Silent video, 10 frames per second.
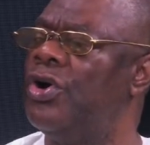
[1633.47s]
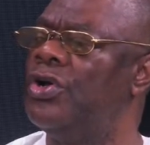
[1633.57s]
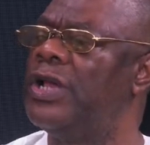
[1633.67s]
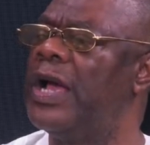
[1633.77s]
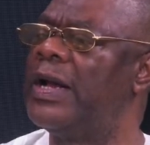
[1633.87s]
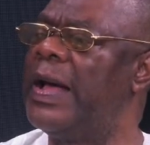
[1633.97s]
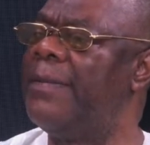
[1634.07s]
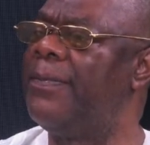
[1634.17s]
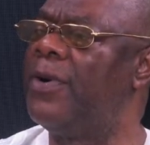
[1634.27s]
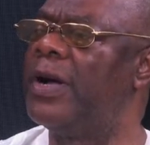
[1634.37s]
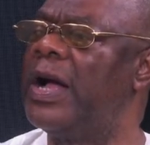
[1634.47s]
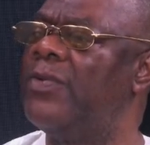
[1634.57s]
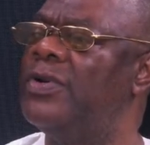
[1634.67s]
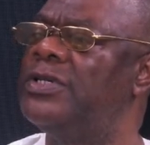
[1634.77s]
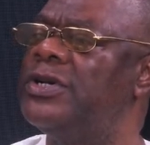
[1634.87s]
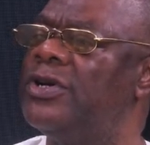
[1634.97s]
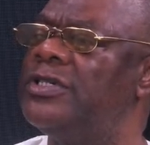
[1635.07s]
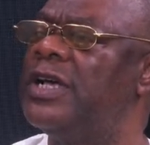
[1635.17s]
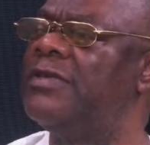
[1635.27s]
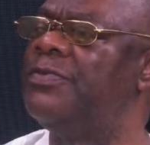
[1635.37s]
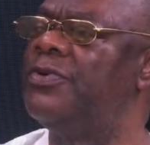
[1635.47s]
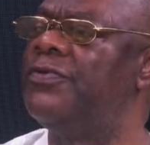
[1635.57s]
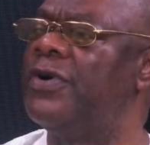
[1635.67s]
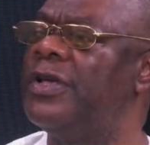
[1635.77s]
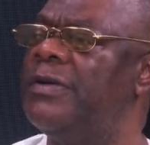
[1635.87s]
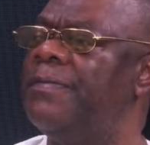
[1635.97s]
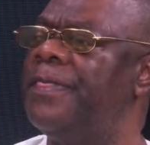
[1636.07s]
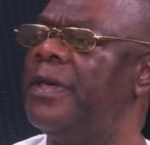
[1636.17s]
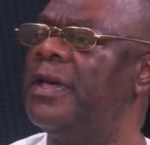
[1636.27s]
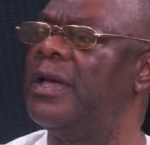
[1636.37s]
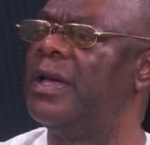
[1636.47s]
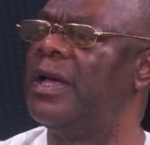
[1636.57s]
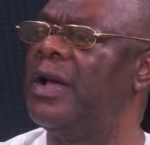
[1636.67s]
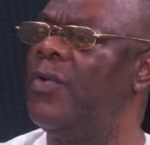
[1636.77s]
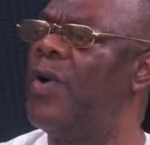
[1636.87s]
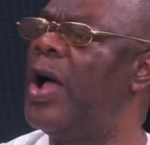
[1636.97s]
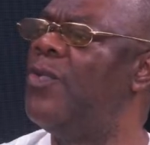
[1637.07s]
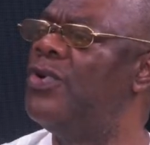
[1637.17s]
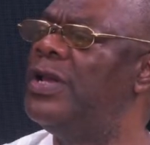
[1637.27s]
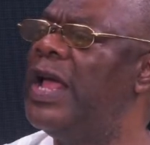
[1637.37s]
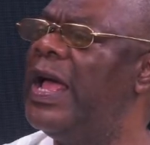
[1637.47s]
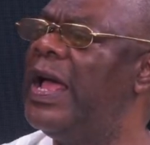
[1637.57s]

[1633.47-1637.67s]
underground bunker which Russia has built for him. Why would